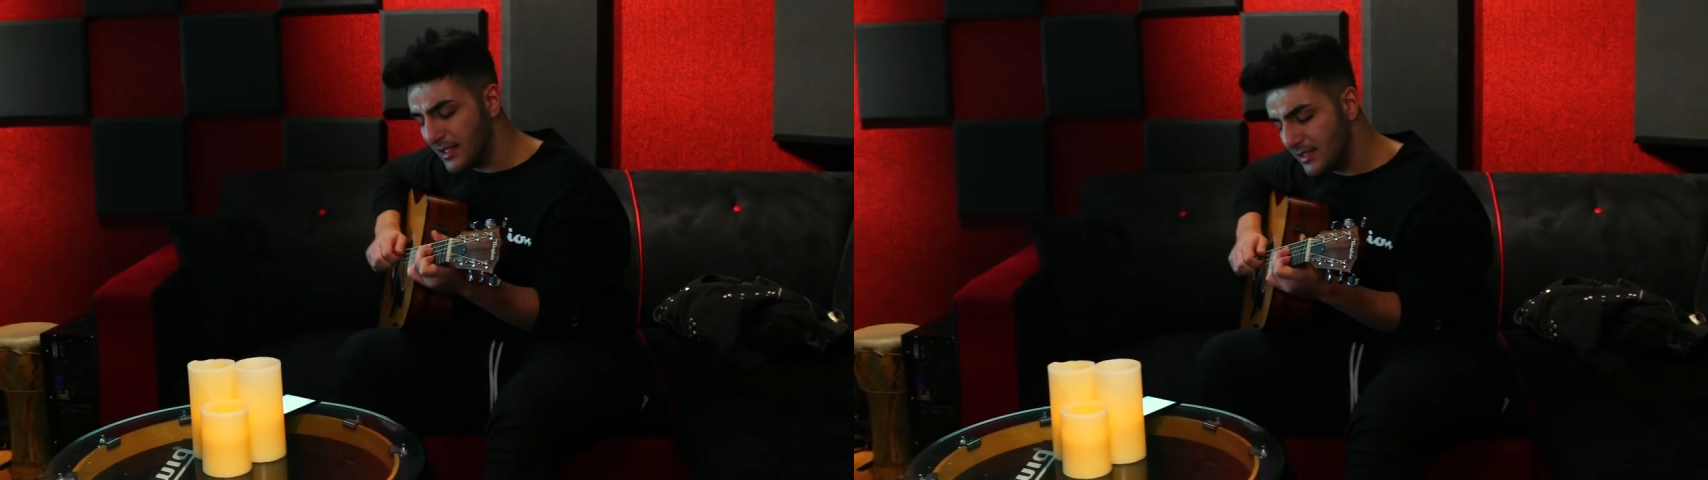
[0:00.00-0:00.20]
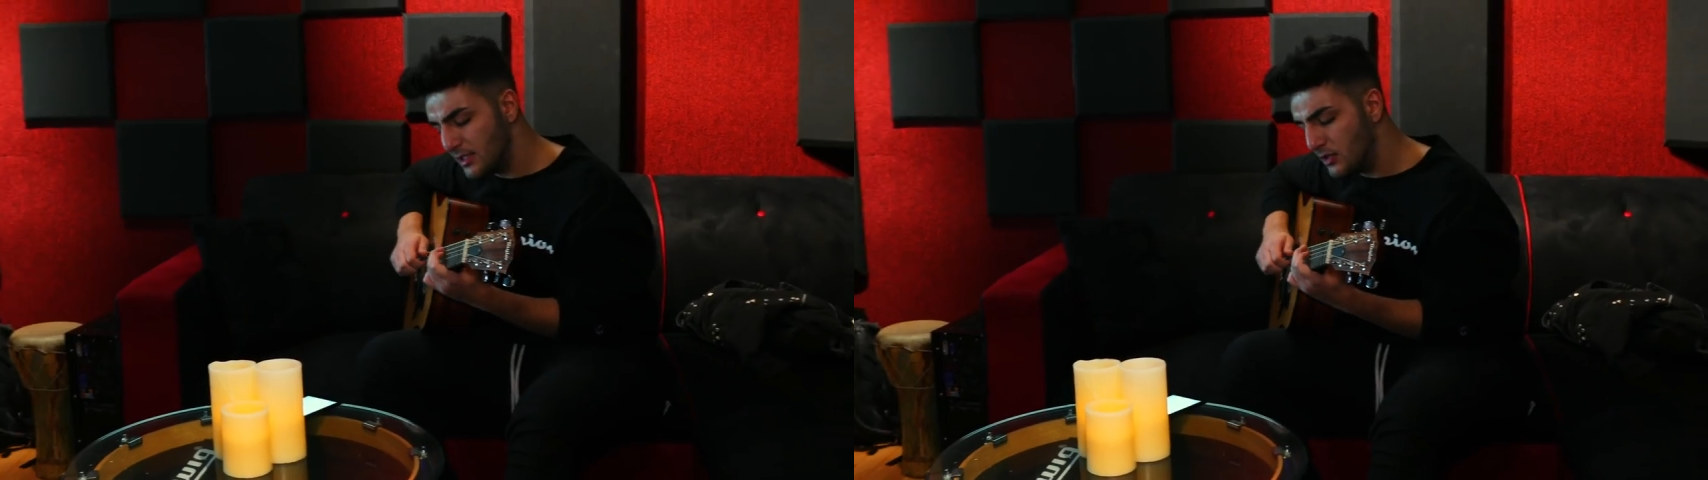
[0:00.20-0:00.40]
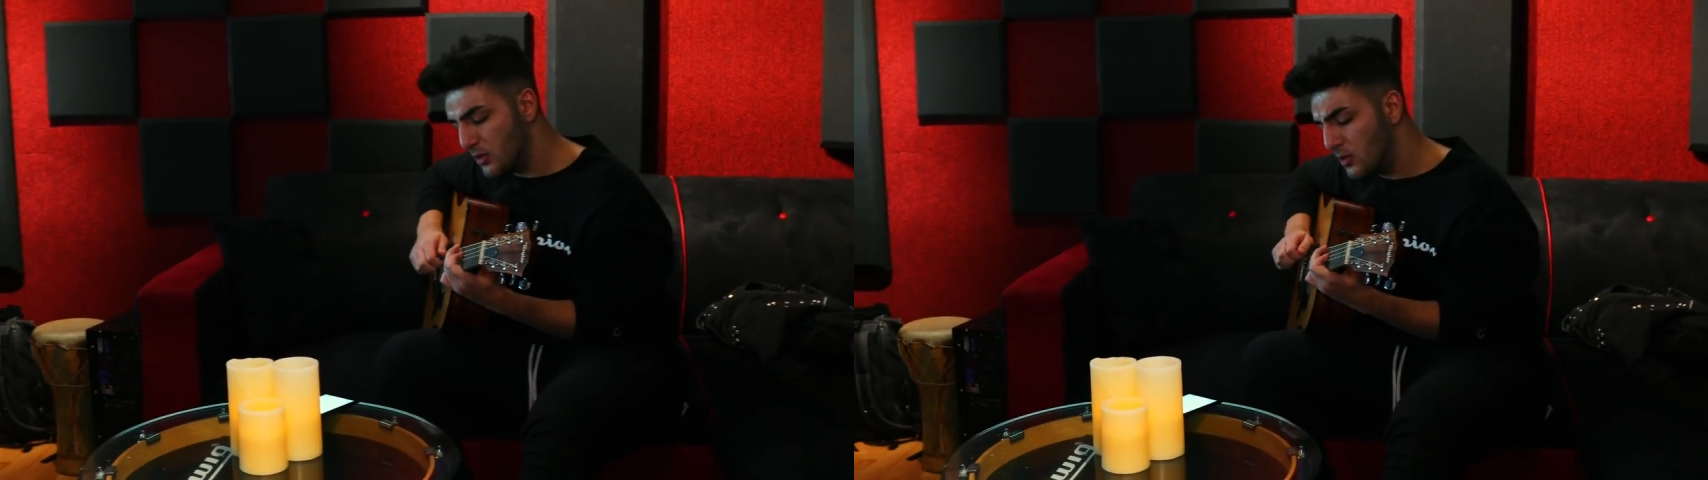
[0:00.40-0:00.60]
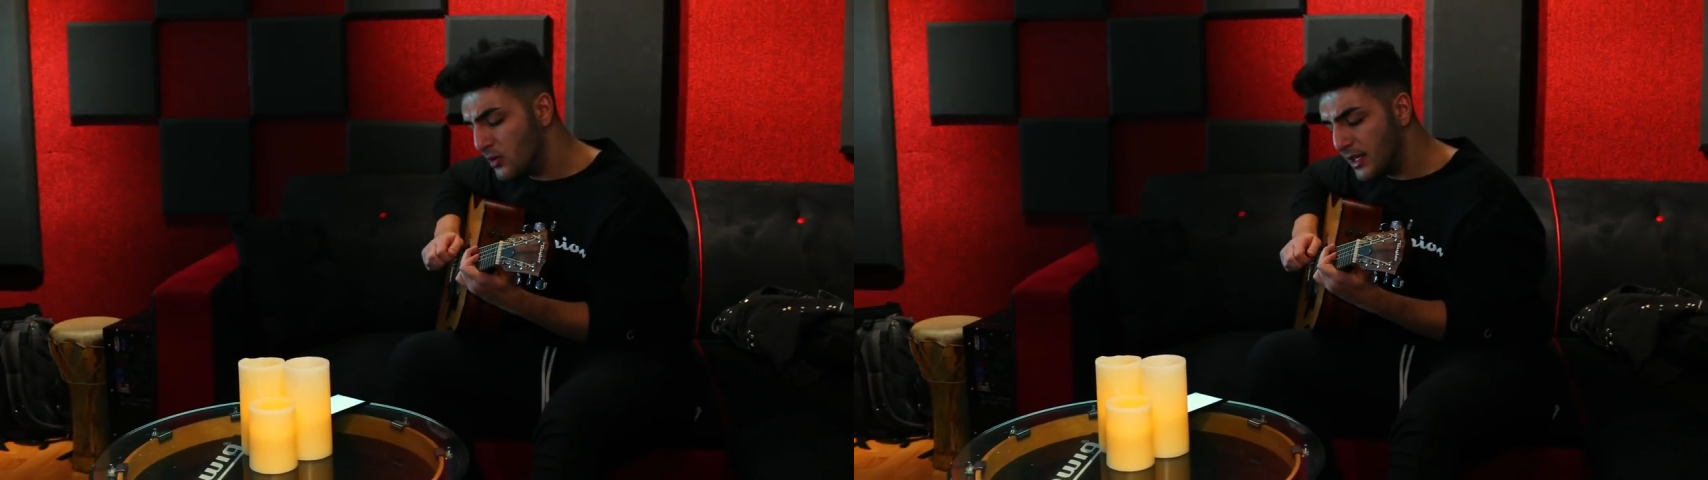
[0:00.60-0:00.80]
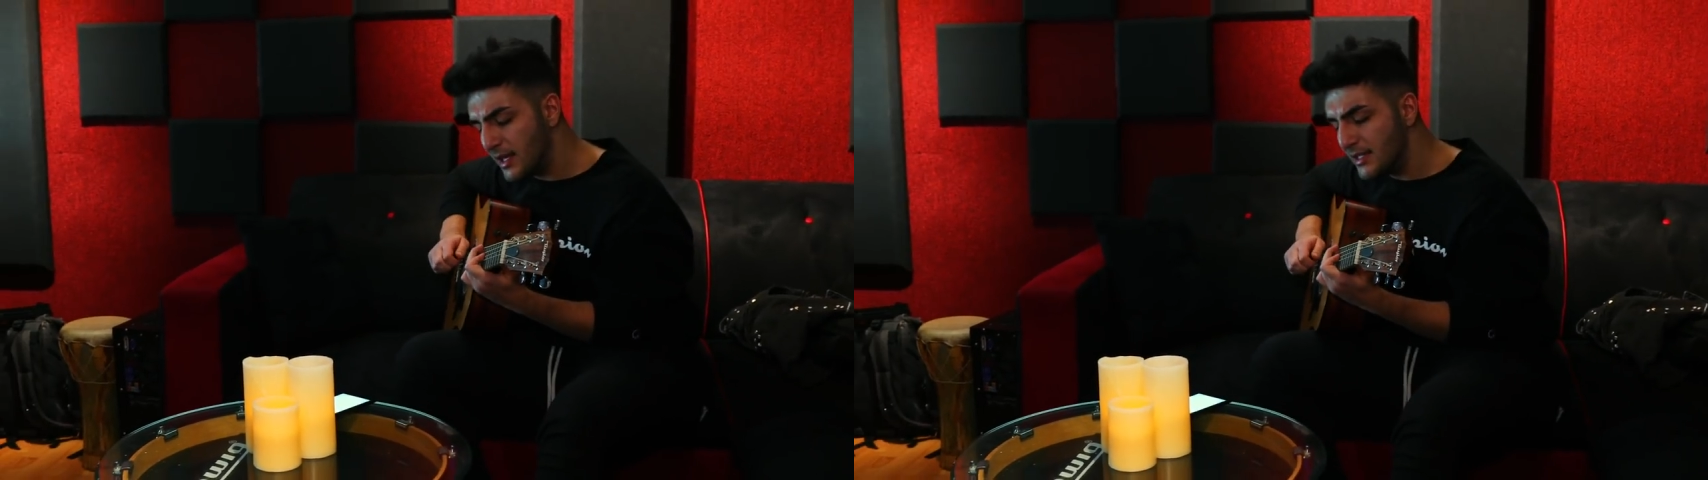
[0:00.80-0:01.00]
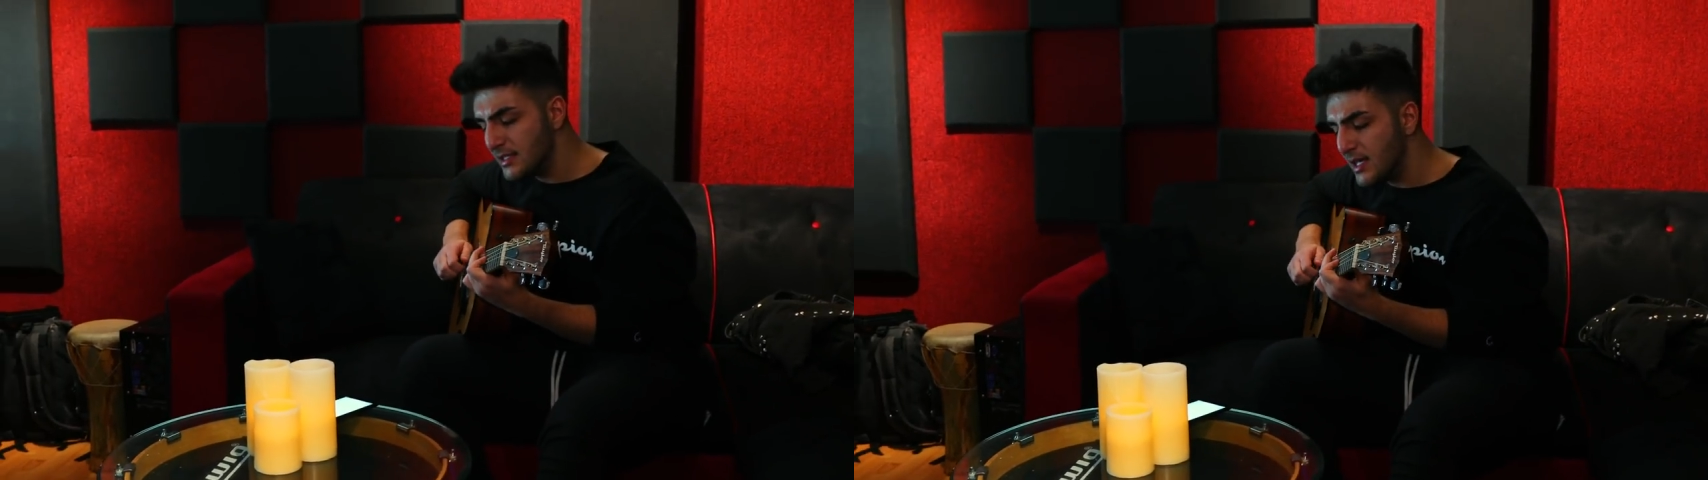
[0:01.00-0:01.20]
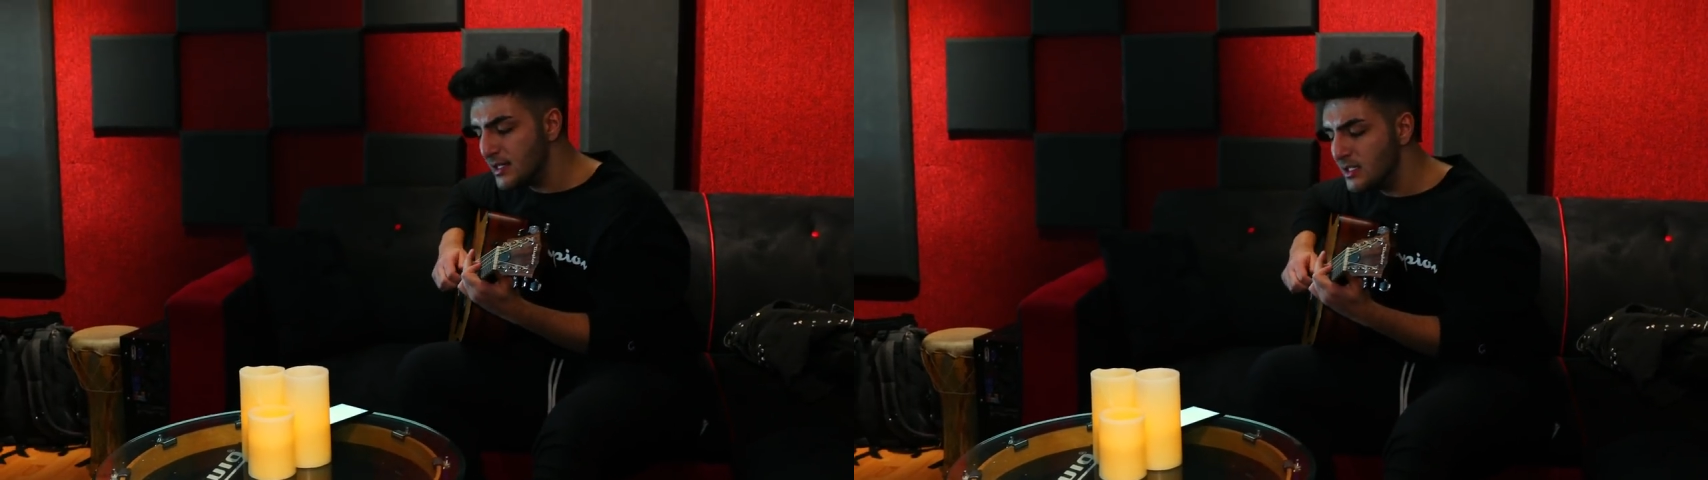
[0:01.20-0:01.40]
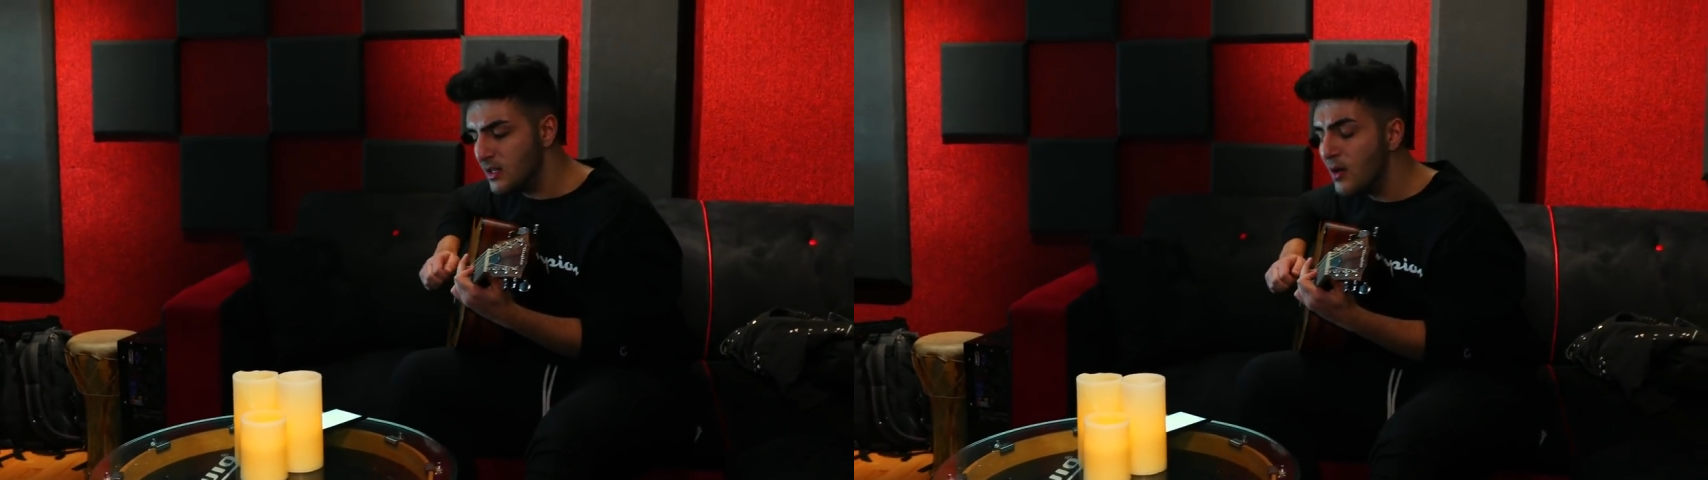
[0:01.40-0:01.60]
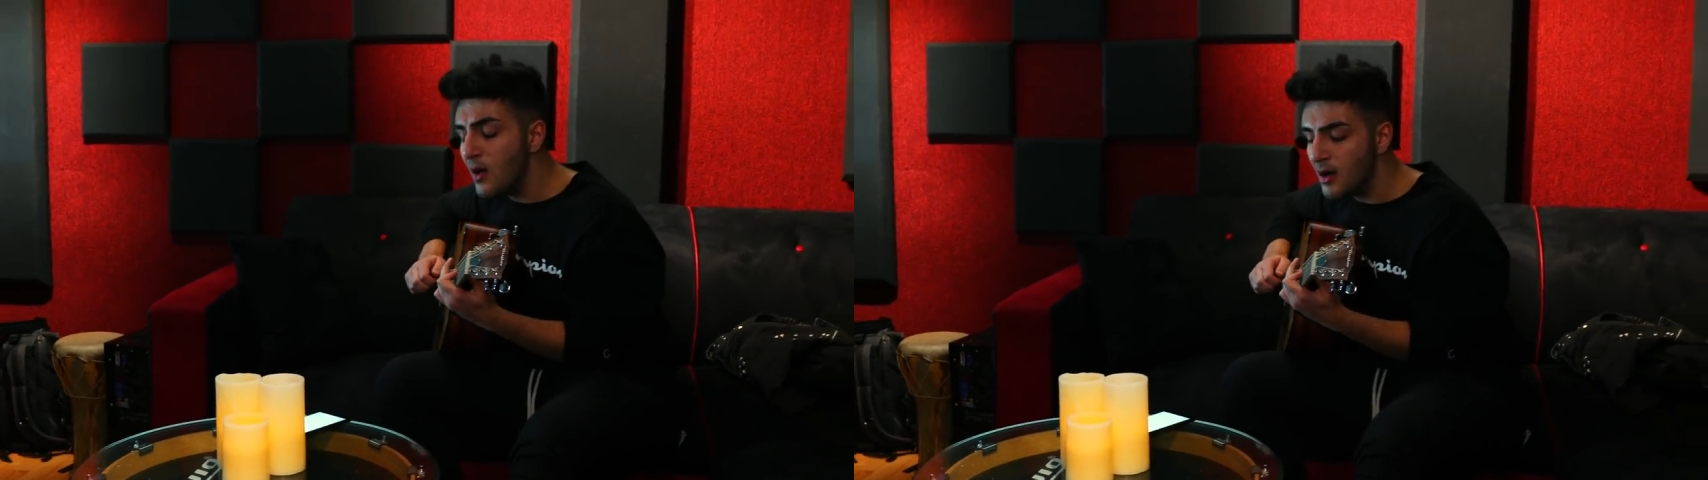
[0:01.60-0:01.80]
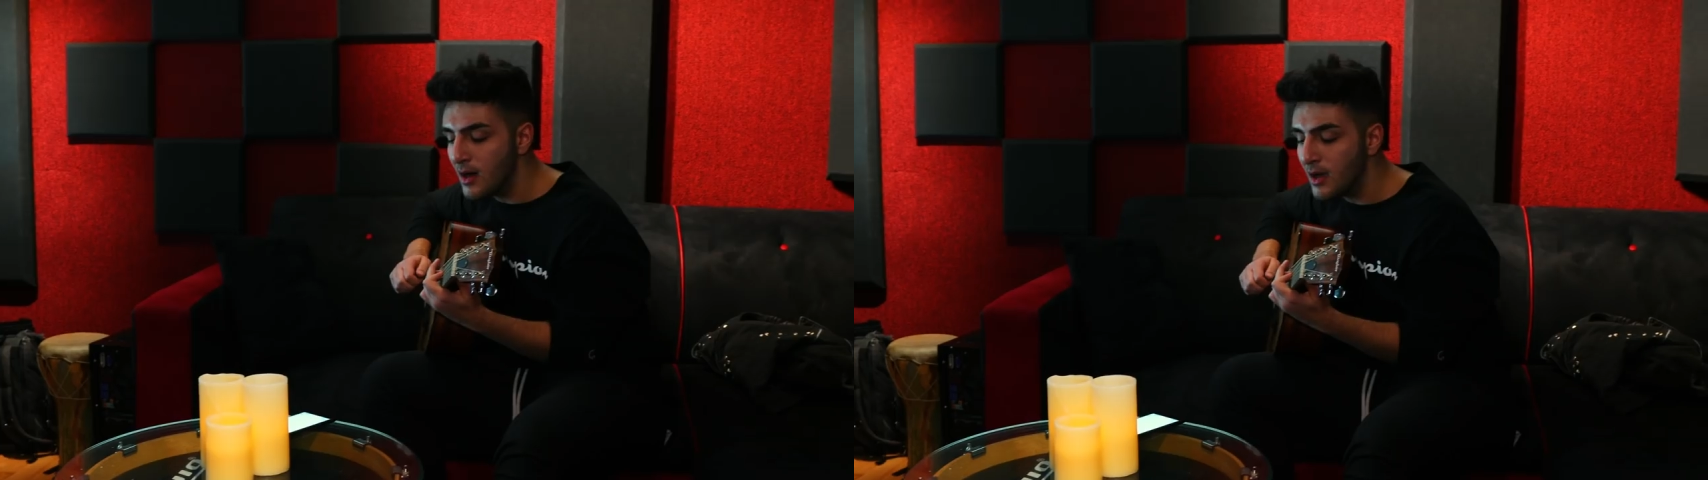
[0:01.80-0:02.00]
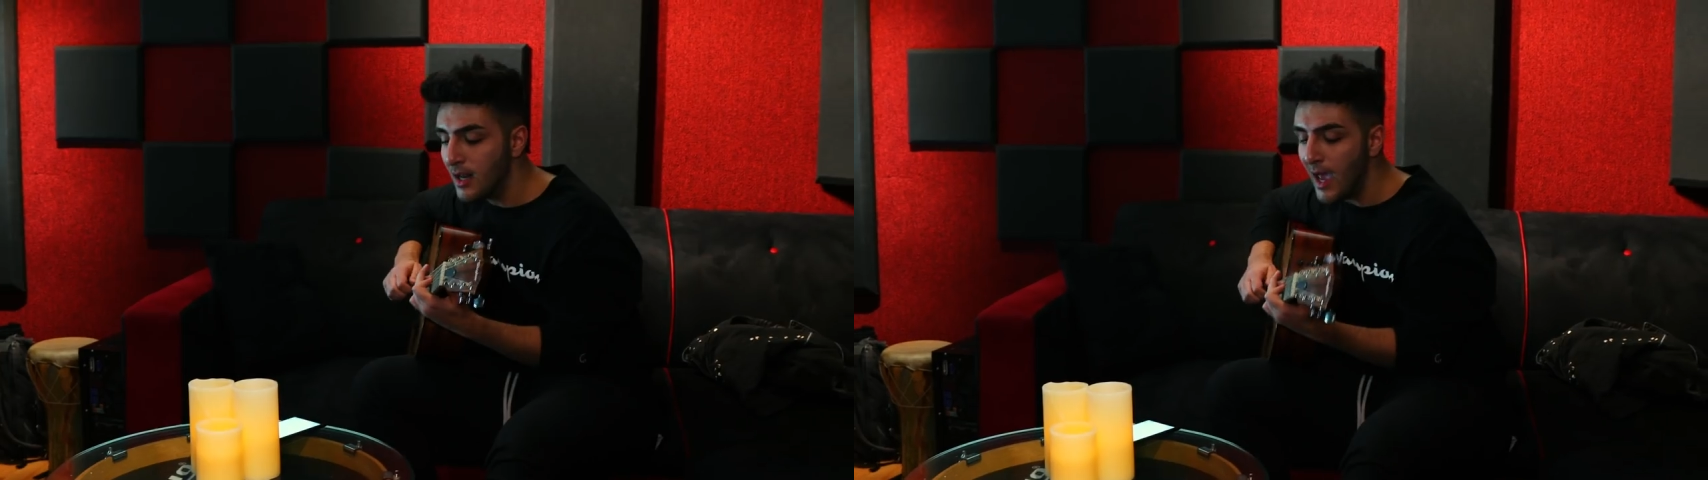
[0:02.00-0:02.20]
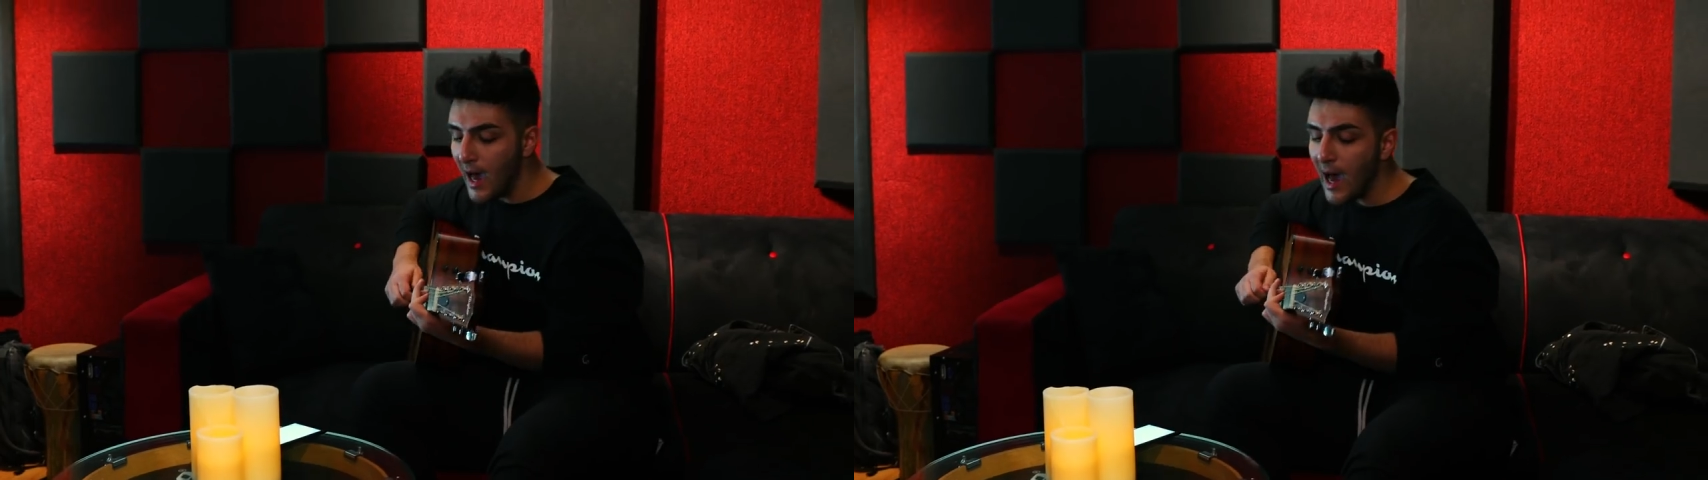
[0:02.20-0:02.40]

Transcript: than to know that he's got your heart.